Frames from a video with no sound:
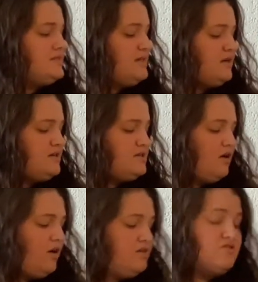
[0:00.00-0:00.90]
Statice
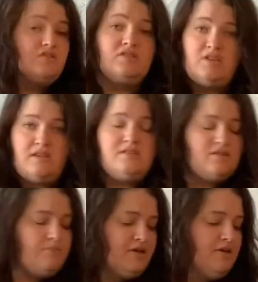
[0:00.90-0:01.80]
tends
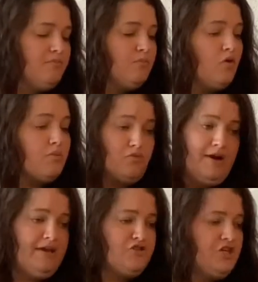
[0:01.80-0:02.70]
to be more
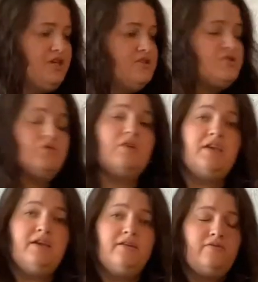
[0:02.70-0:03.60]
branchy, so you can
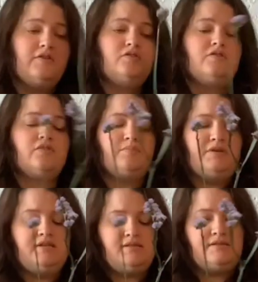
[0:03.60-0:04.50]
get a few different
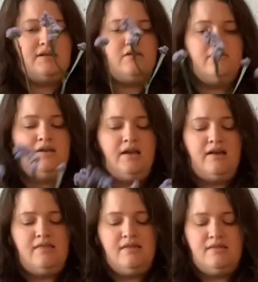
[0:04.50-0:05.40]
pieces out of it.
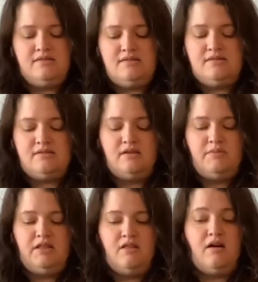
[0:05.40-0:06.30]
I think this is going to
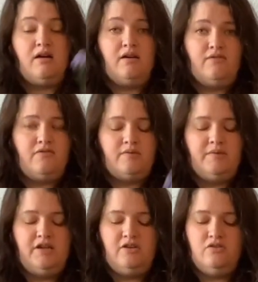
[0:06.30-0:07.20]
be long enough for
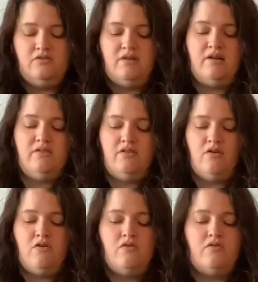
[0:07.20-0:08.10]
me to use on its
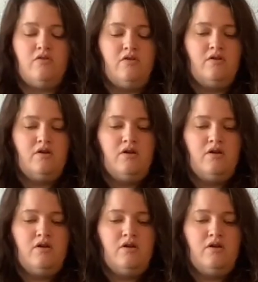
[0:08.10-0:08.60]
own.